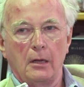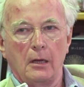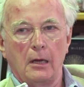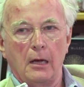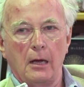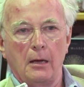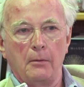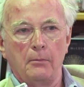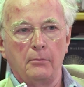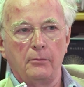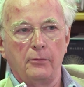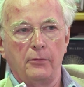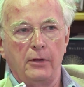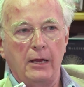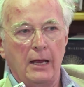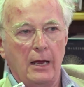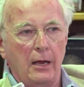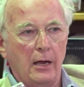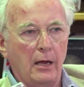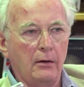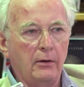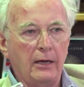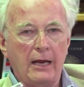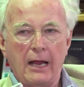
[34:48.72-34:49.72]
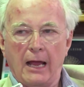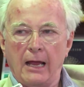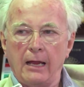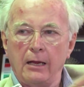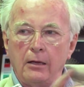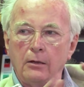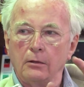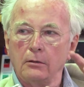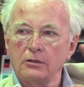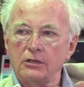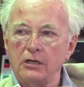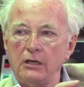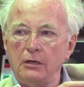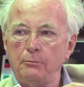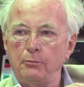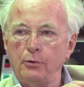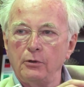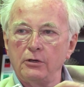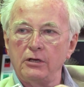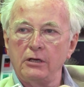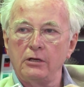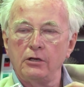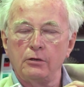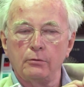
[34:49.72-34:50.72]
The only angles he
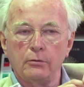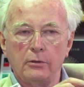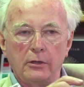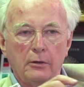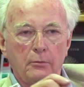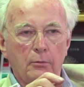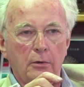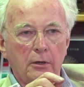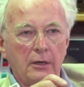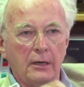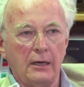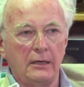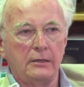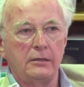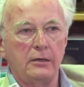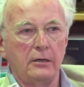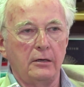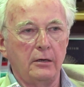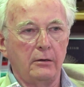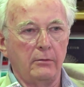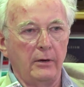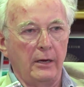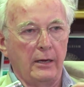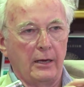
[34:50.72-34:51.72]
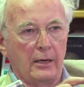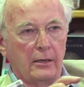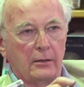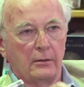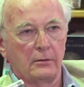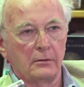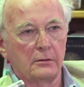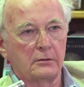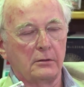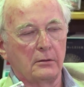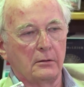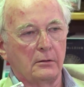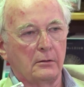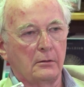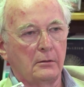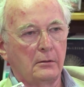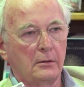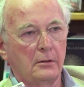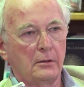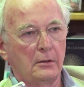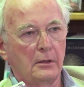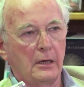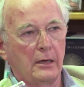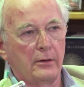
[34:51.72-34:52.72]
put into it were 90-degree angles, not
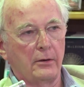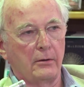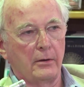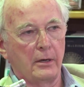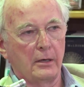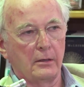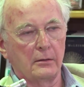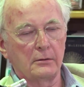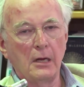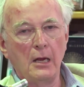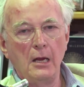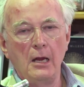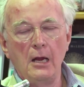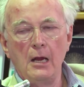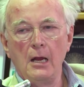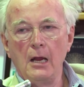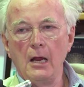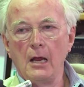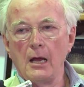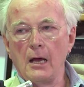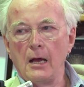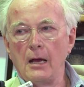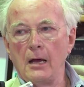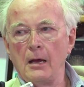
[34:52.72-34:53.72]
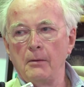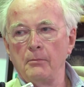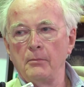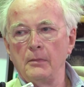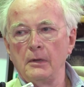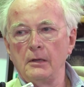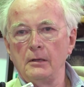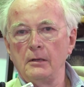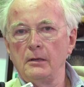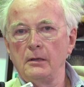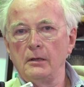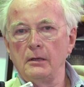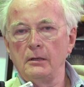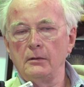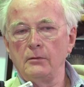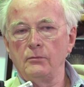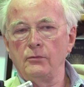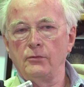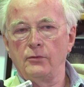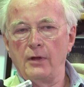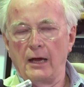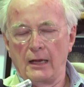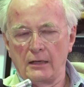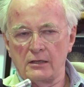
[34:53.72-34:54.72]
other angles.
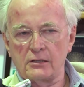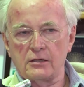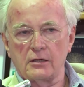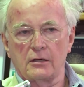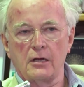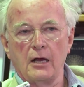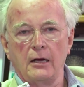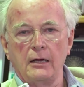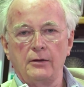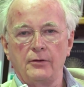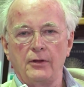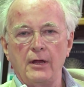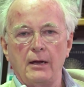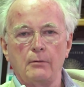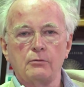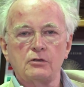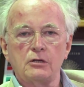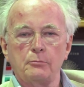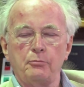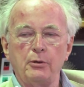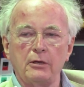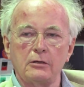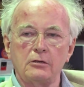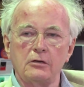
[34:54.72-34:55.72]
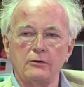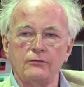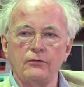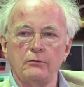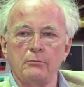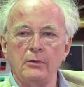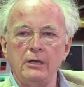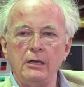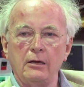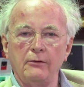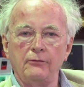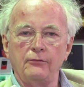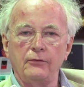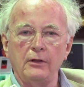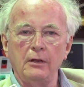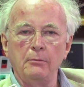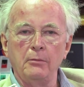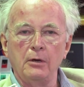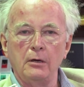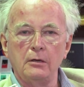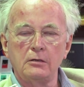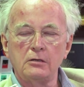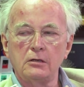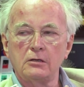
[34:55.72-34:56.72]
That was a picture for me of
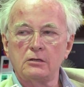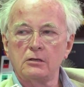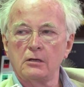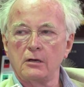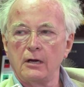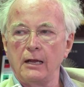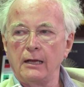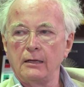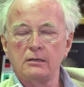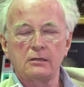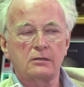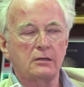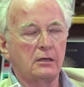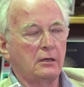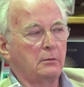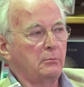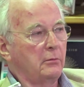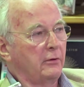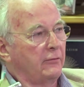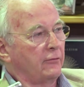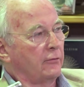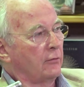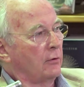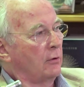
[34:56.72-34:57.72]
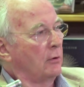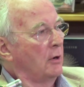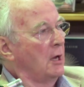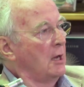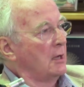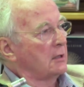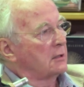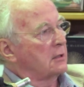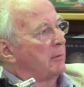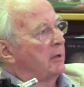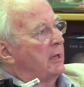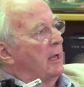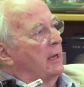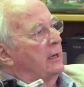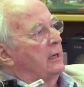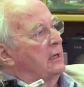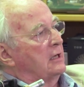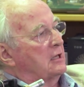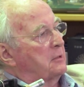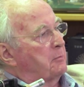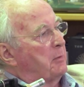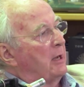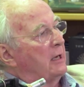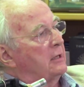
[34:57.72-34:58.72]
emergence that I hadn't seen before, something
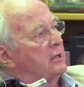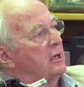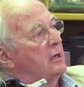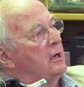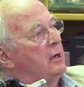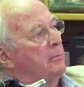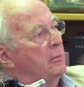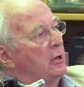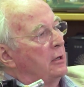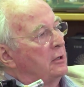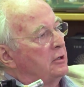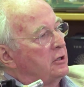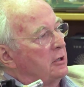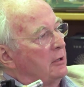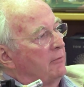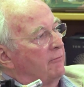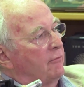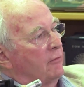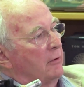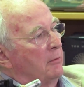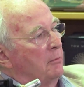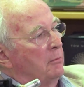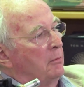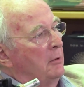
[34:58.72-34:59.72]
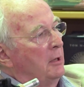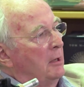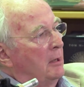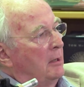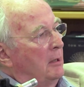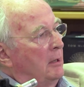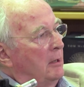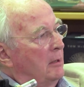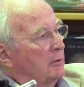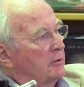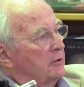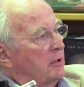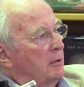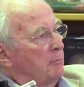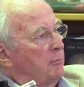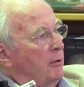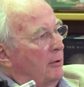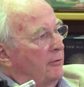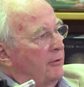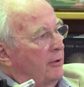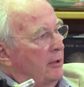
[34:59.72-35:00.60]
unexpected emerging from simple